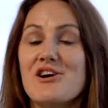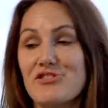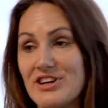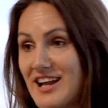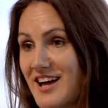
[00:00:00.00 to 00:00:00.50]

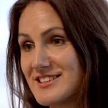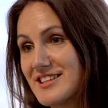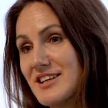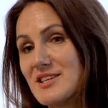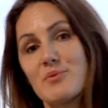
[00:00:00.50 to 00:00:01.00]

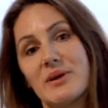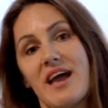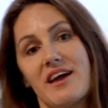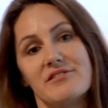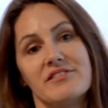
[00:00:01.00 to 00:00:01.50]
freelancers, we
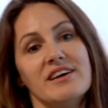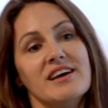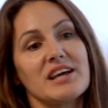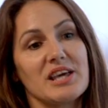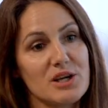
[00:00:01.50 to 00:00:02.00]
have
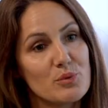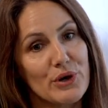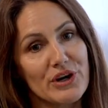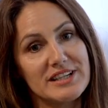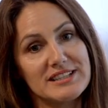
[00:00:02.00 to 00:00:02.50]
gig
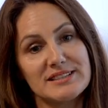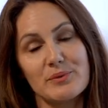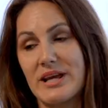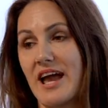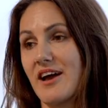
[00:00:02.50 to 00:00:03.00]
workers,
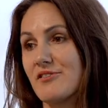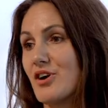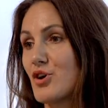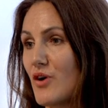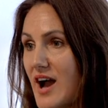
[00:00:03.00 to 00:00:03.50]
we have
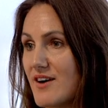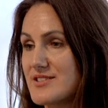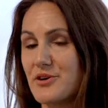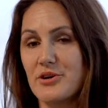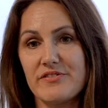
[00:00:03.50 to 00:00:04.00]

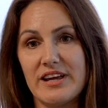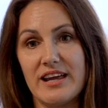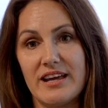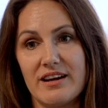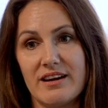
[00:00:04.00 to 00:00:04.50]
crowds. I don't know if
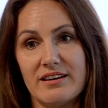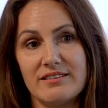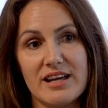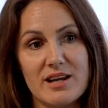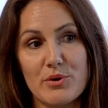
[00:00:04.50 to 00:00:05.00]
here
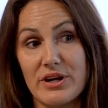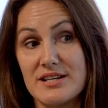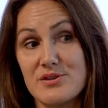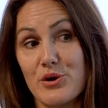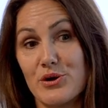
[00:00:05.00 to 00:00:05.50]
anybody
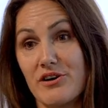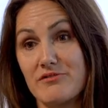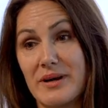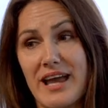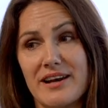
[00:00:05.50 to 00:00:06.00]
has heard
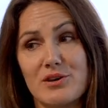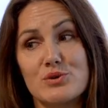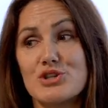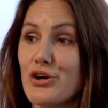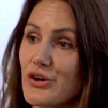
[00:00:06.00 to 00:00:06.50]
of
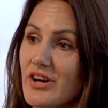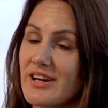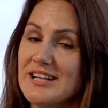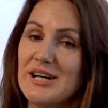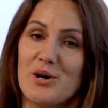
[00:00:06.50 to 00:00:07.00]
Mechanical Turk,
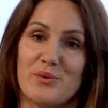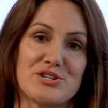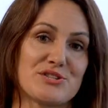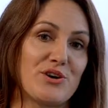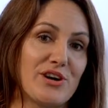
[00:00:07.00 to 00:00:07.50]

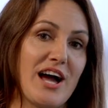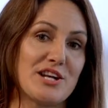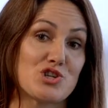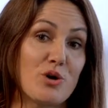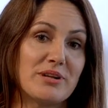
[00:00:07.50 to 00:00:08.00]
which is an
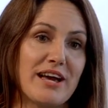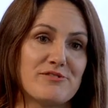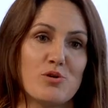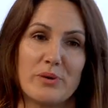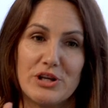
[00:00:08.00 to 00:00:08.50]
online job
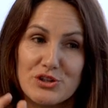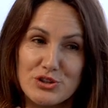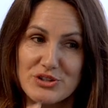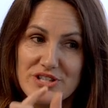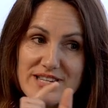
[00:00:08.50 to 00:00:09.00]
platform where you can
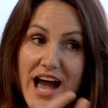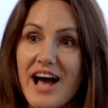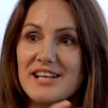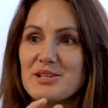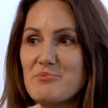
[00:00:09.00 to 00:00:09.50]
do just
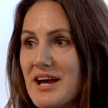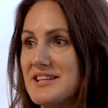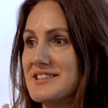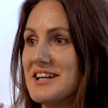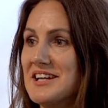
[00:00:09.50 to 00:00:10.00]

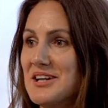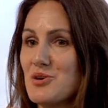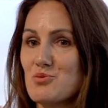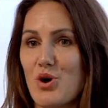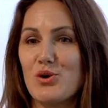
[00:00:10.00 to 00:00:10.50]
task-based
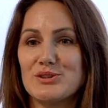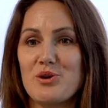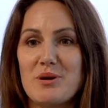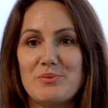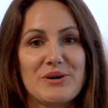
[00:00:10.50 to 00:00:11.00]
roles.
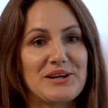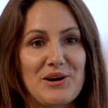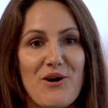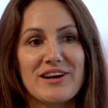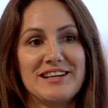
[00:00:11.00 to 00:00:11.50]
So people can
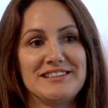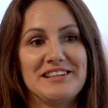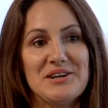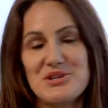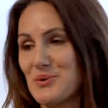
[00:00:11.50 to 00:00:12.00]
log in,
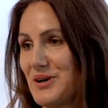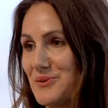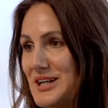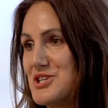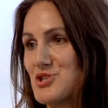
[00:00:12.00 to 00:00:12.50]
do a
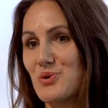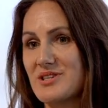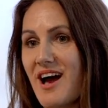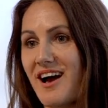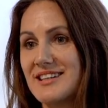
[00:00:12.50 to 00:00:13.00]
really short
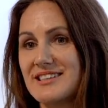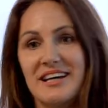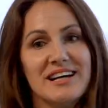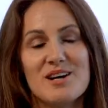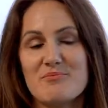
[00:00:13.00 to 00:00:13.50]
task,
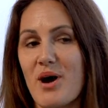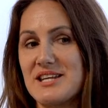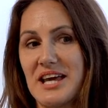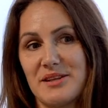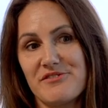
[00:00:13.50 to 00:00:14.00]

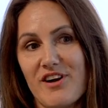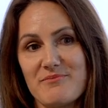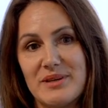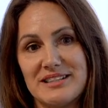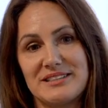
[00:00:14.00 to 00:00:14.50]
might take them
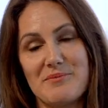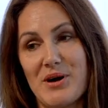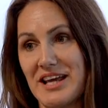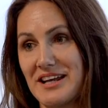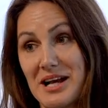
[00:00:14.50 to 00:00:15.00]
five minutes, they
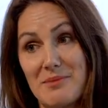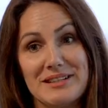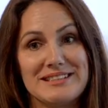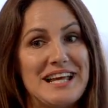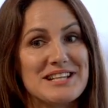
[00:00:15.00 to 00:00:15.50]
might get a
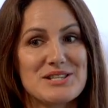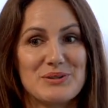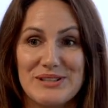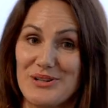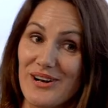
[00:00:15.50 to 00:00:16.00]
couple of cents
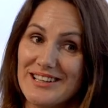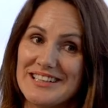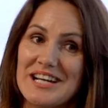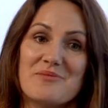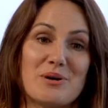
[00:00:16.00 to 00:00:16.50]
to a dollar,
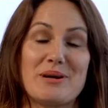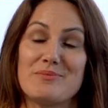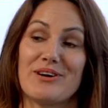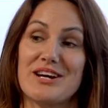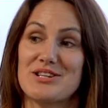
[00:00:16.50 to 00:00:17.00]
but
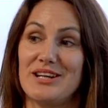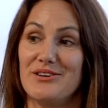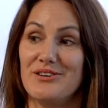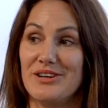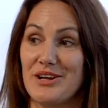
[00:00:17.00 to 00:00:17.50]
people are actually
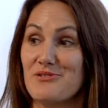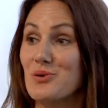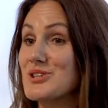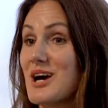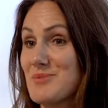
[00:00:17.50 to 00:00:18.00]
earning
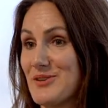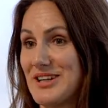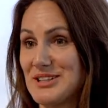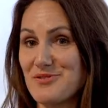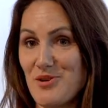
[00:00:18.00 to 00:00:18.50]
full-time
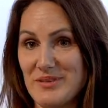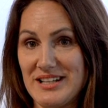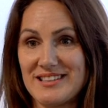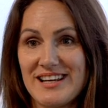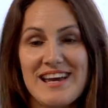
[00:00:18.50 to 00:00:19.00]
livings from
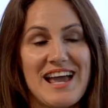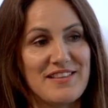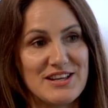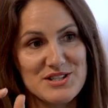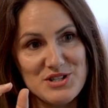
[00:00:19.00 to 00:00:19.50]
this.
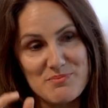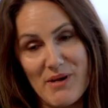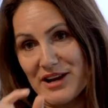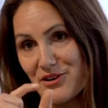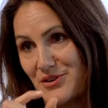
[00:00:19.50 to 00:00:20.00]
And these are just
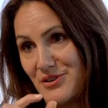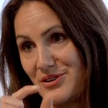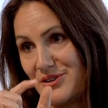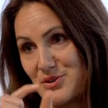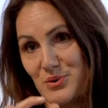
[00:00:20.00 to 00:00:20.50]

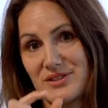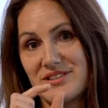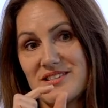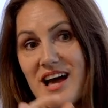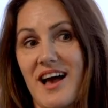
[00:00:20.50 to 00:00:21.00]

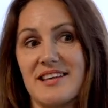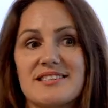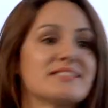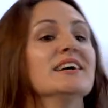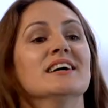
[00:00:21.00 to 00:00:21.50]
micro-sourced
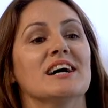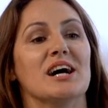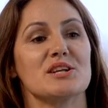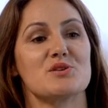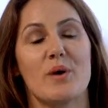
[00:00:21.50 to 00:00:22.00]
tasks.
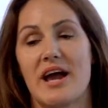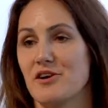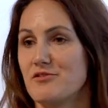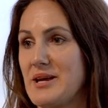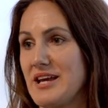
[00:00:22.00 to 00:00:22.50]
Uh, it's a way
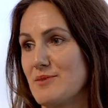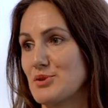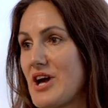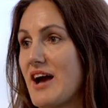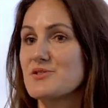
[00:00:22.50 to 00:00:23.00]
of being
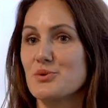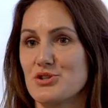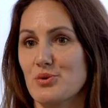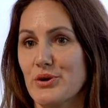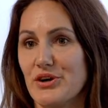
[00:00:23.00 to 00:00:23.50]
able to
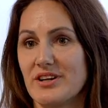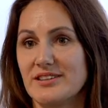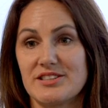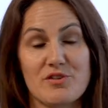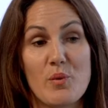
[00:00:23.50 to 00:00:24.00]
outsource your work
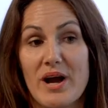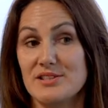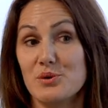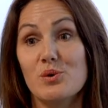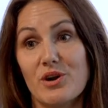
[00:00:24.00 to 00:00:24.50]
in different
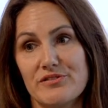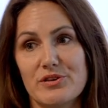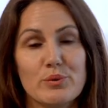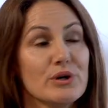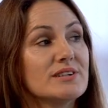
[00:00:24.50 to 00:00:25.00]
ways all over
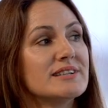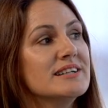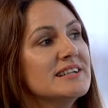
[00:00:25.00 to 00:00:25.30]
the world.